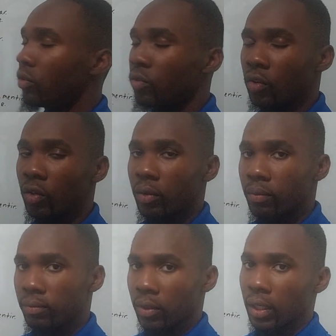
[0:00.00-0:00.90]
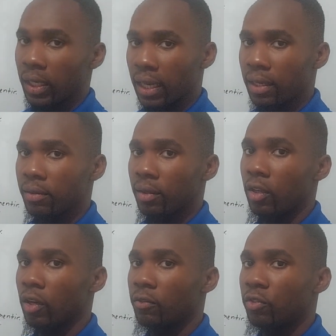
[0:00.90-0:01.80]
So again,
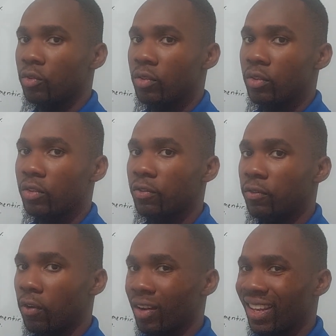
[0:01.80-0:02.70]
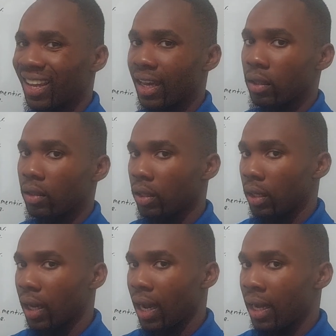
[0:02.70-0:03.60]
a lot of students forget
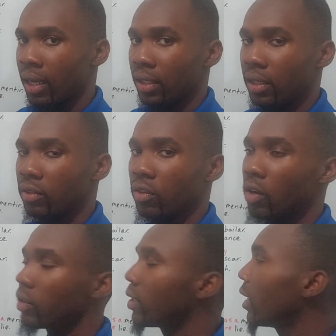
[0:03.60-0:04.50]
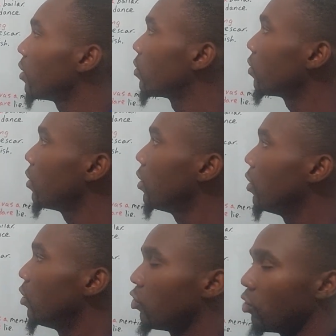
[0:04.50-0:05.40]
the a in this context.
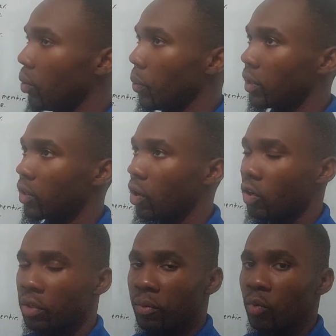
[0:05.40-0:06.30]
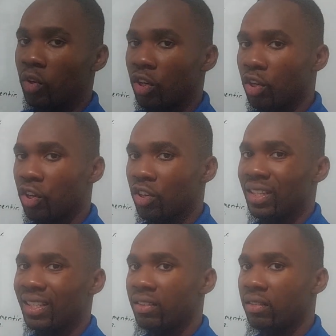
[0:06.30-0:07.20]
So when we're talking about
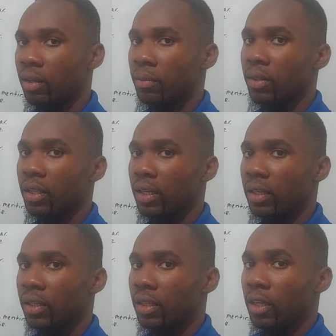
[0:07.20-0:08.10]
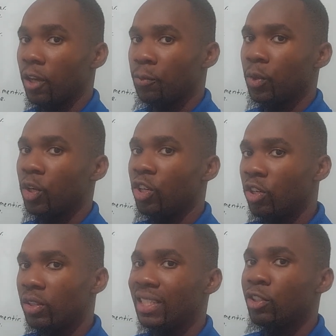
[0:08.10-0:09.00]
learning something, if we're
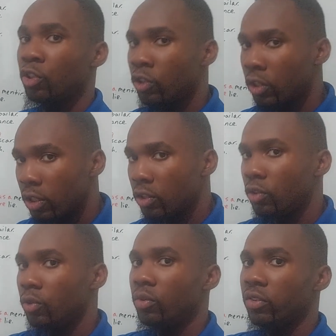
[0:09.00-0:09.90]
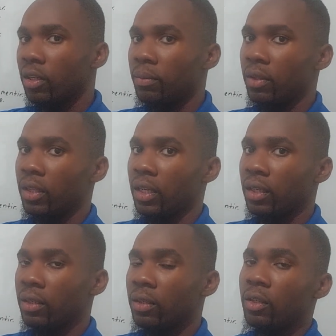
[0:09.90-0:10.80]
learning to do
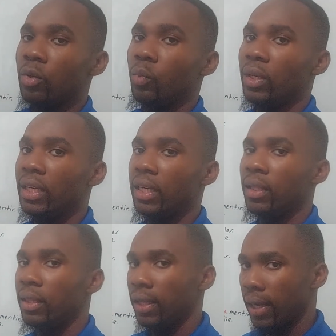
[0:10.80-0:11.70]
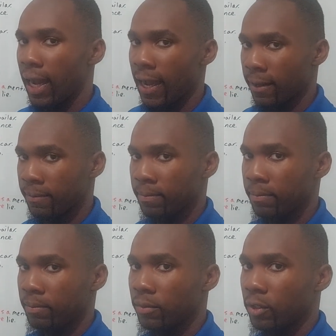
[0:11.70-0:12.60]
something, we need the a.
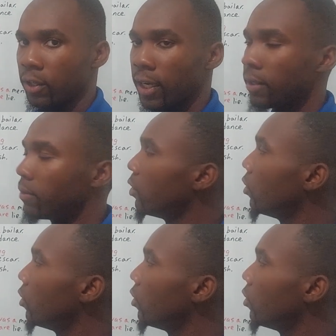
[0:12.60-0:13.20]
All right?